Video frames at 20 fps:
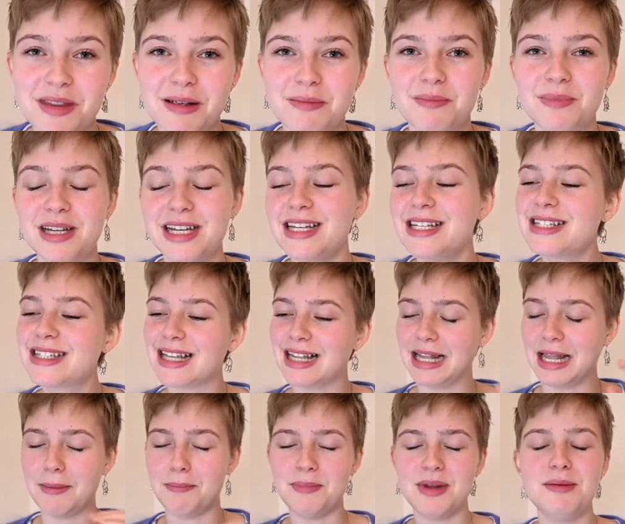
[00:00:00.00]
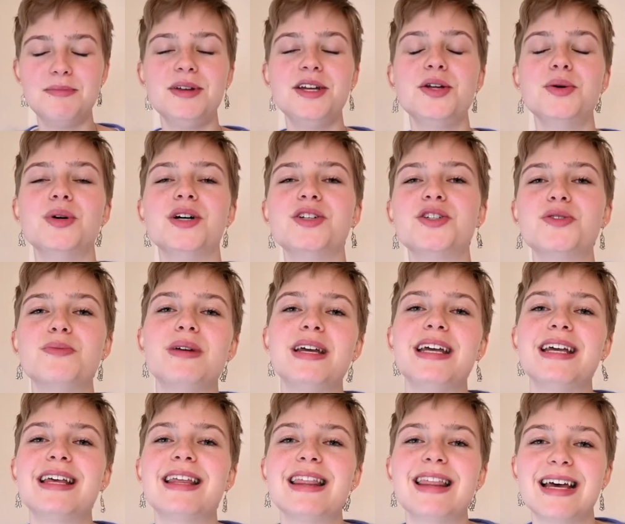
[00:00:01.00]
Please let me be the one to
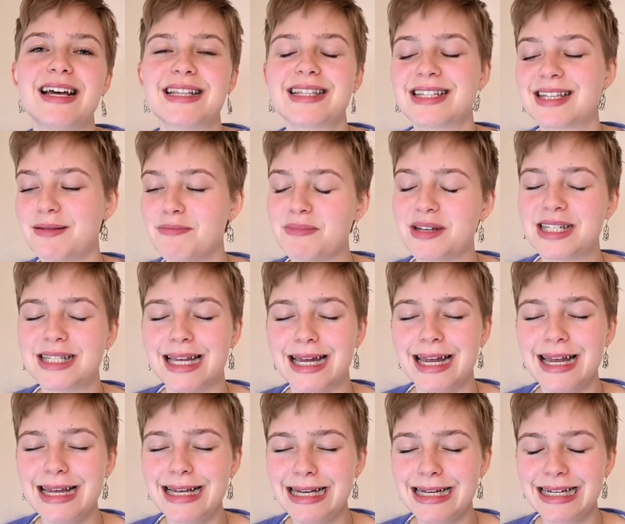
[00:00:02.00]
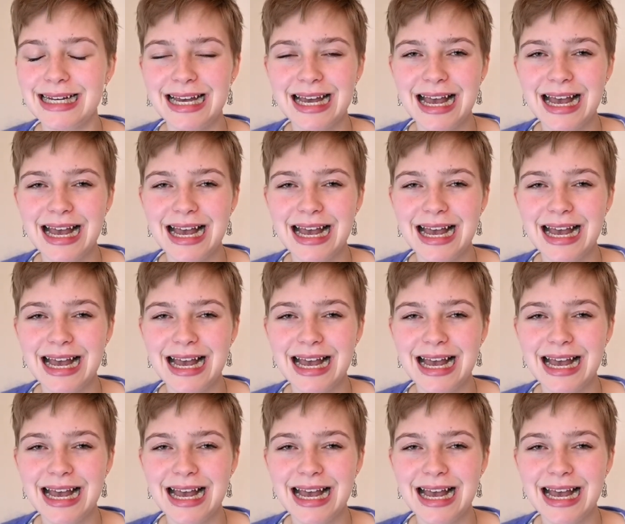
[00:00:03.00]
make that mistake.